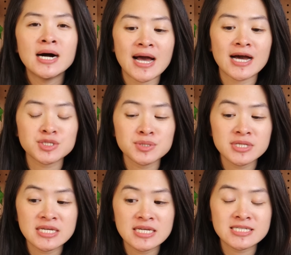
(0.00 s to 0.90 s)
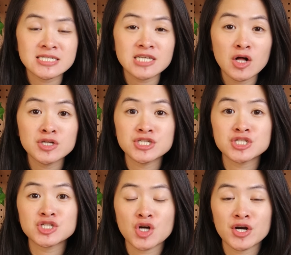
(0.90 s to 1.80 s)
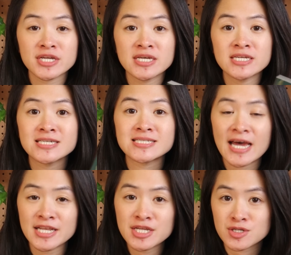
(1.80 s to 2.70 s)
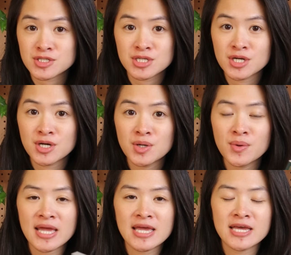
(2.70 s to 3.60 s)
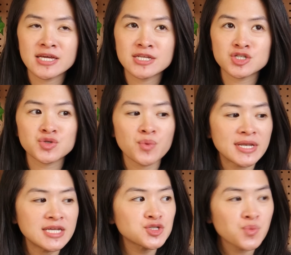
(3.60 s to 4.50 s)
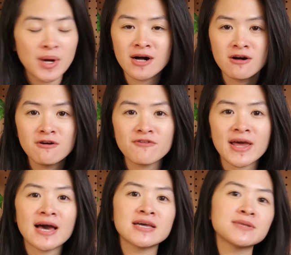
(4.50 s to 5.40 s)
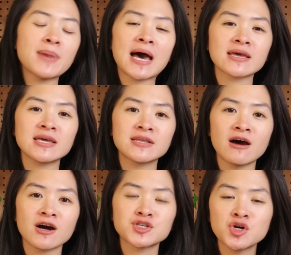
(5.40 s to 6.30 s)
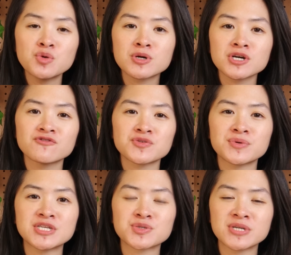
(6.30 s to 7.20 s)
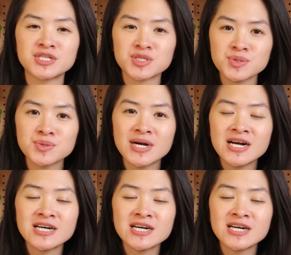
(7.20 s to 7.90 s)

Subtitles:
Actually, Stalogy started 10 years ago in 2012, and back in October of 2022,